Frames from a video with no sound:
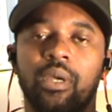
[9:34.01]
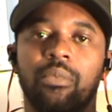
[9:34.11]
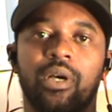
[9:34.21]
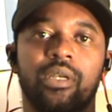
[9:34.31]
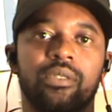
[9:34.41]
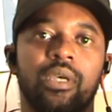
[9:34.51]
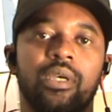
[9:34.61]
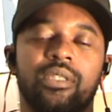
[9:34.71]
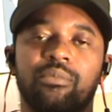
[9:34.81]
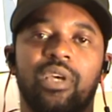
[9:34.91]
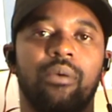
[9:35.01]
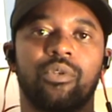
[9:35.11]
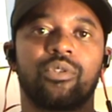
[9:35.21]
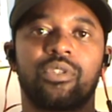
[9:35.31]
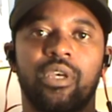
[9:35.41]
because sometimes
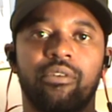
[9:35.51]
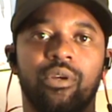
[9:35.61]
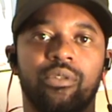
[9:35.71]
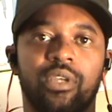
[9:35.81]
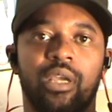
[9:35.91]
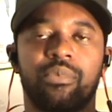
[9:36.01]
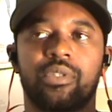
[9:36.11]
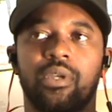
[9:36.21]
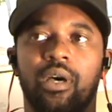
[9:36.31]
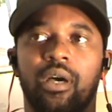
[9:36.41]
those stereotypes